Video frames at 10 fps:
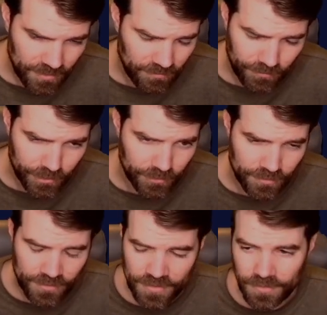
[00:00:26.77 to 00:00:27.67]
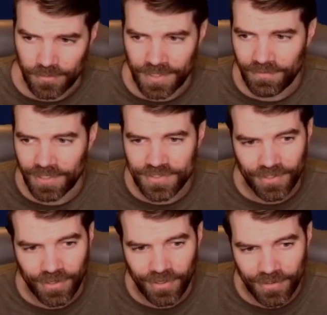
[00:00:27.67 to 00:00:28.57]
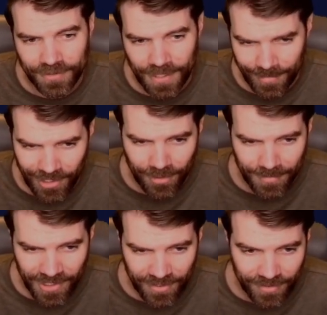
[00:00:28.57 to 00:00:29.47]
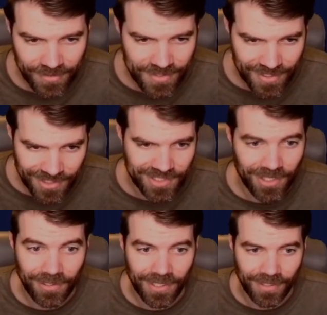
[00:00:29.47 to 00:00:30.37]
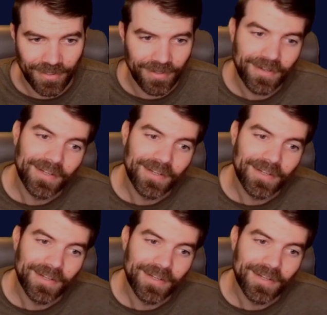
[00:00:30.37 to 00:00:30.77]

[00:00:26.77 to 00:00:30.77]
Runes, whatever these are called. I'm gonna call them gear. 6-star gear,